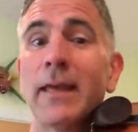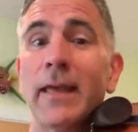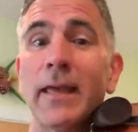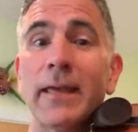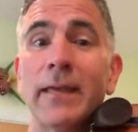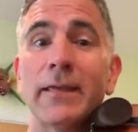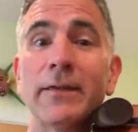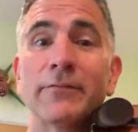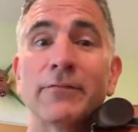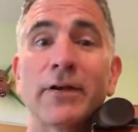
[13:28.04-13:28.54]

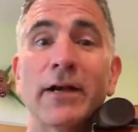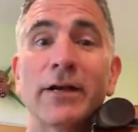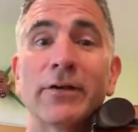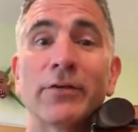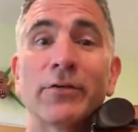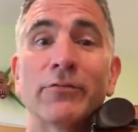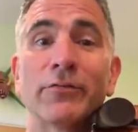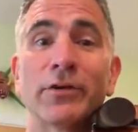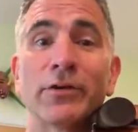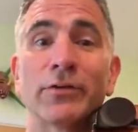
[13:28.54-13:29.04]
Hey, my
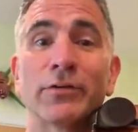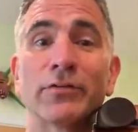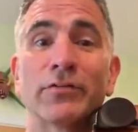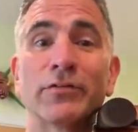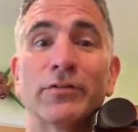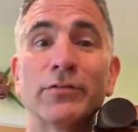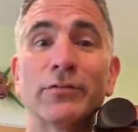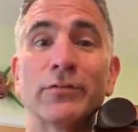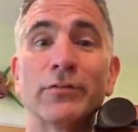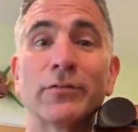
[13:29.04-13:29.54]
own MVO
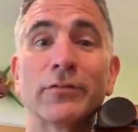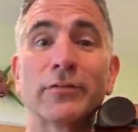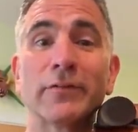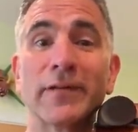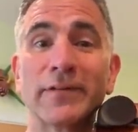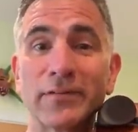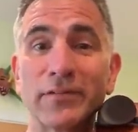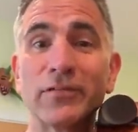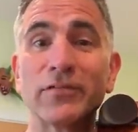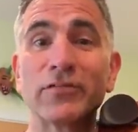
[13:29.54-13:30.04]
students,
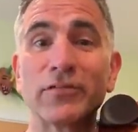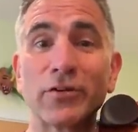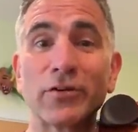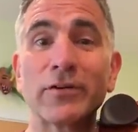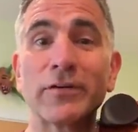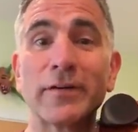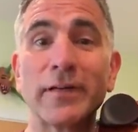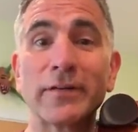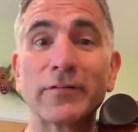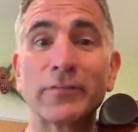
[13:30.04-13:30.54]
lessons
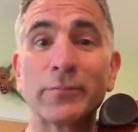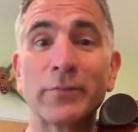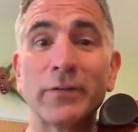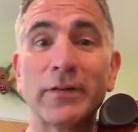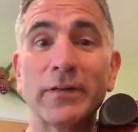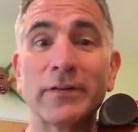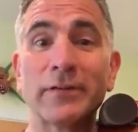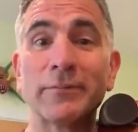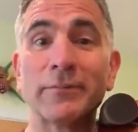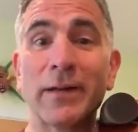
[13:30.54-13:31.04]
start next
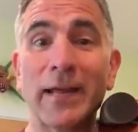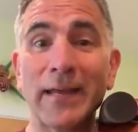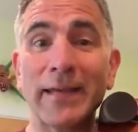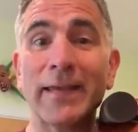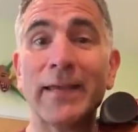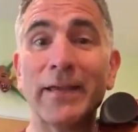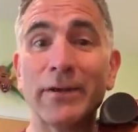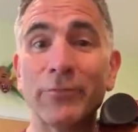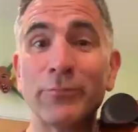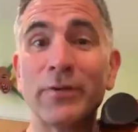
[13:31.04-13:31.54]
week. I
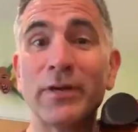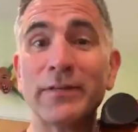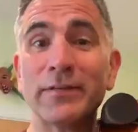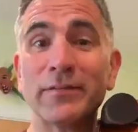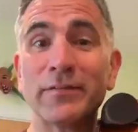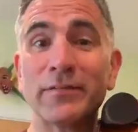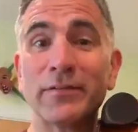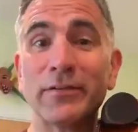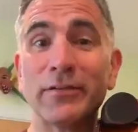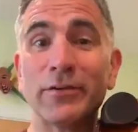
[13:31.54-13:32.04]
can't wait
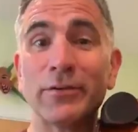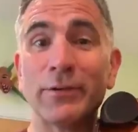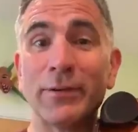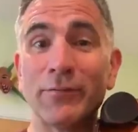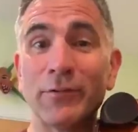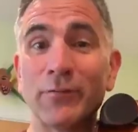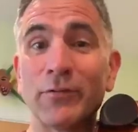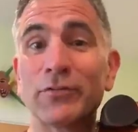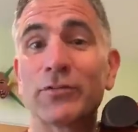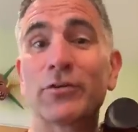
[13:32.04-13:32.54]
to see you,
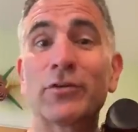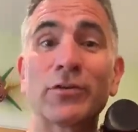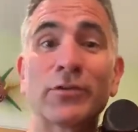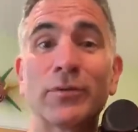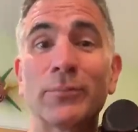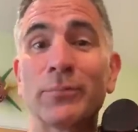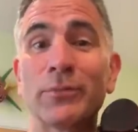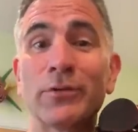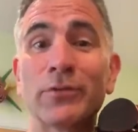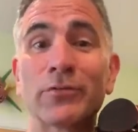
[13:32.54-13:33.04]
even if it's on a
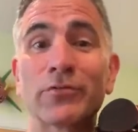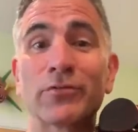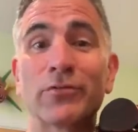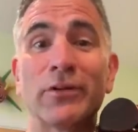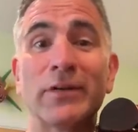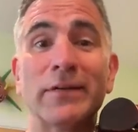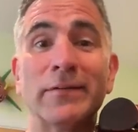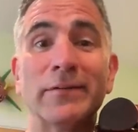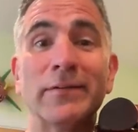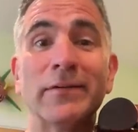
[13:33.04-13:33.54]
computer
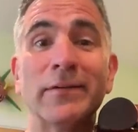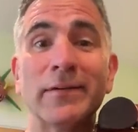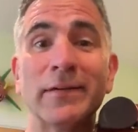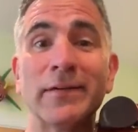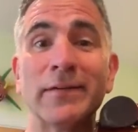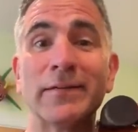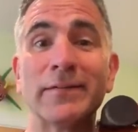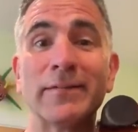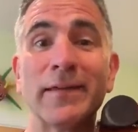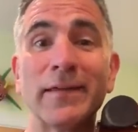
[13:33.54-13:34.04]
screen.
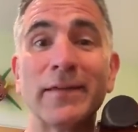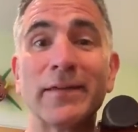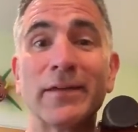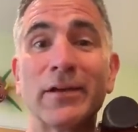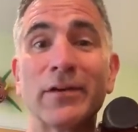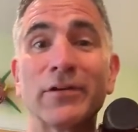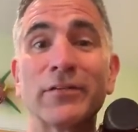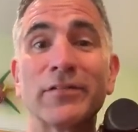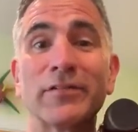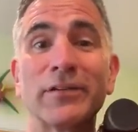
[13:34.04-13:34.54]
Take
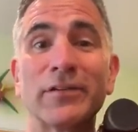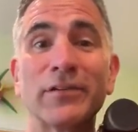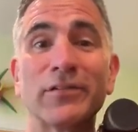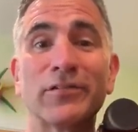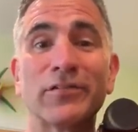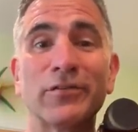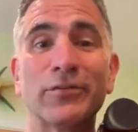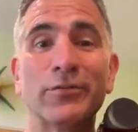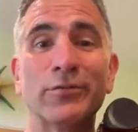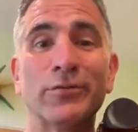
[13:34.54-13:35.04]
care, see you
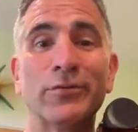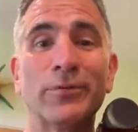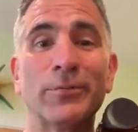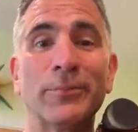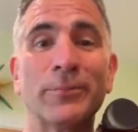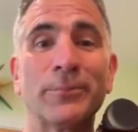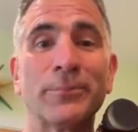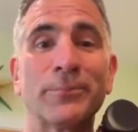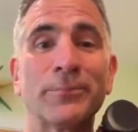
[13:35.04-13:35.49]
soon.